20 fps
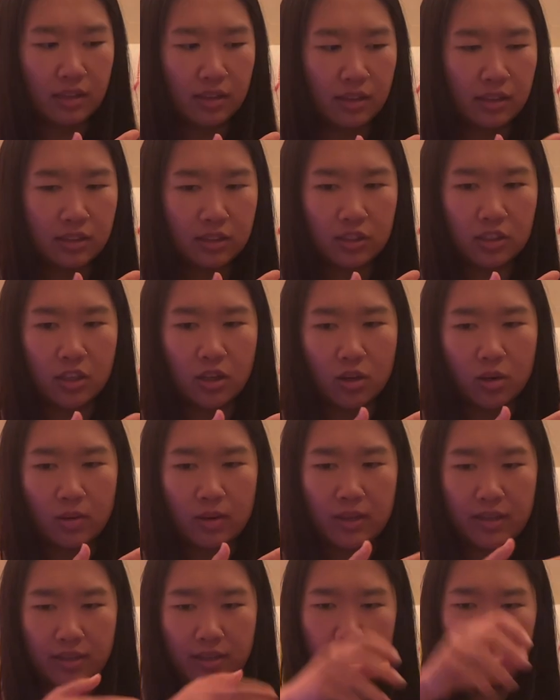Let's go
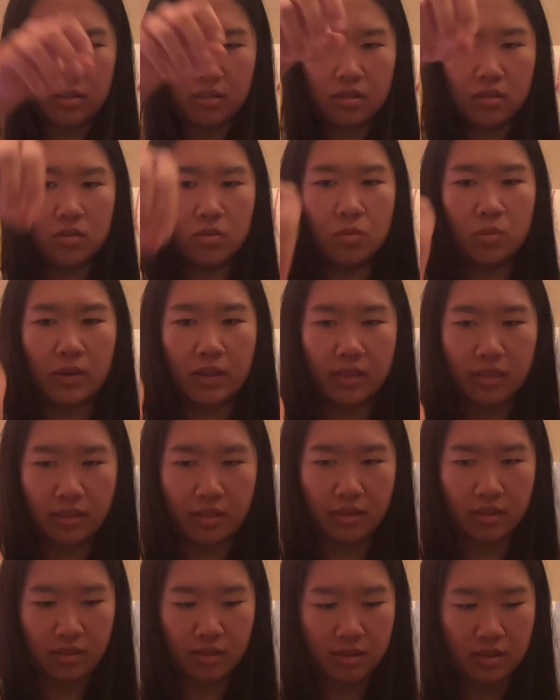in with
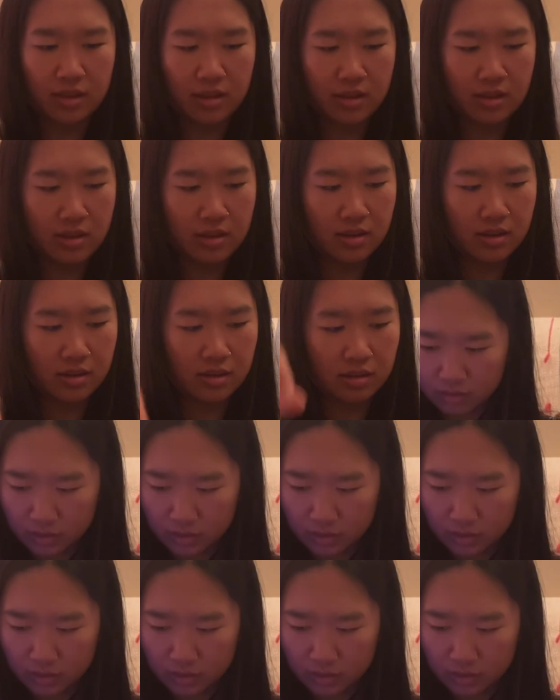the